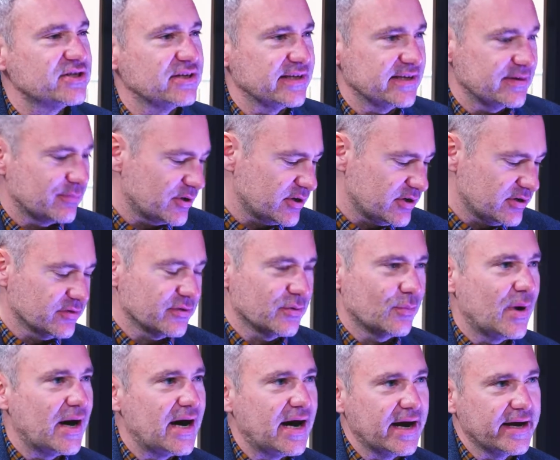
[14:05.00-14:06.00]
you want to know the
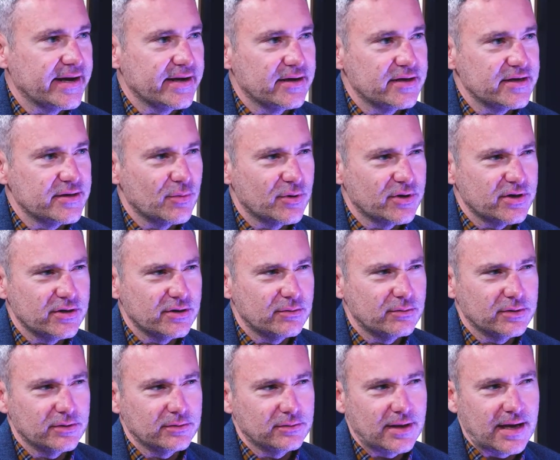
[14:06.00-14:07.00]
why, and you want to know,
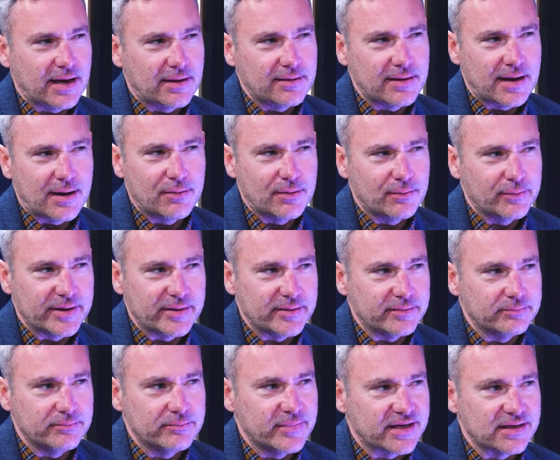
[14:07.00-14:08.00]
well, how are we
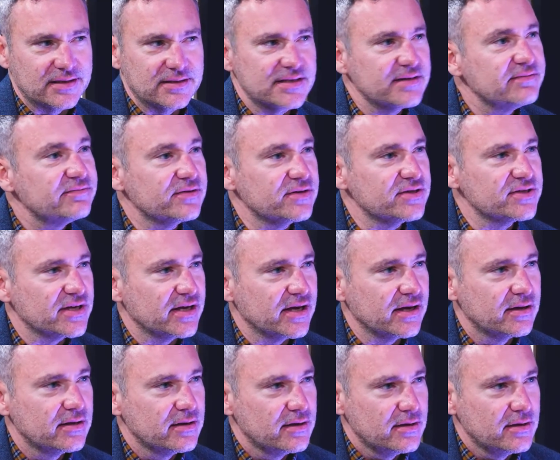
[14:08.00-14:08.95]
making a difference here?